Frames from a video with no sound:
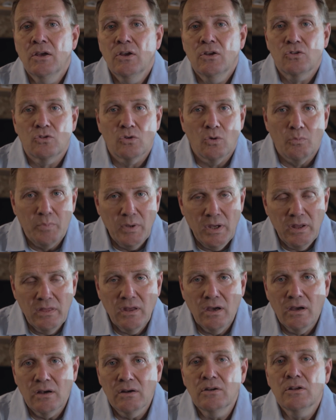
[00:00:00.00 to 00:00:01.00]
So be
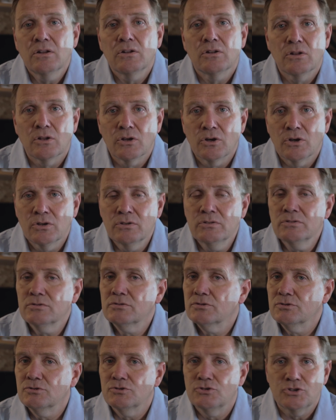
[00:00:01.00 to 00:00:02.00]
there, learn,
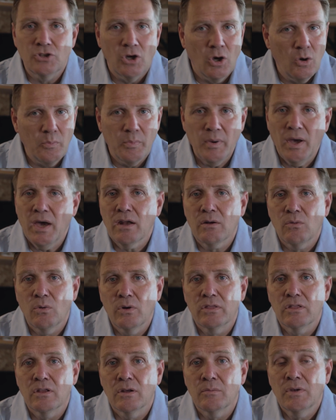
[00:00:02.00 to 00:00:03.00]
don't battle
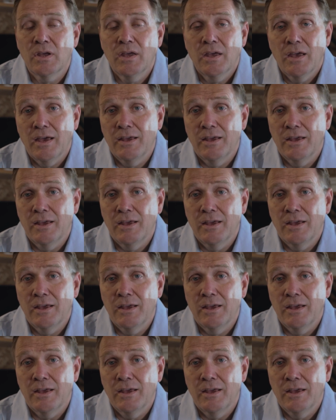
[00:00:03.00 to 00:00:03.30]
with them,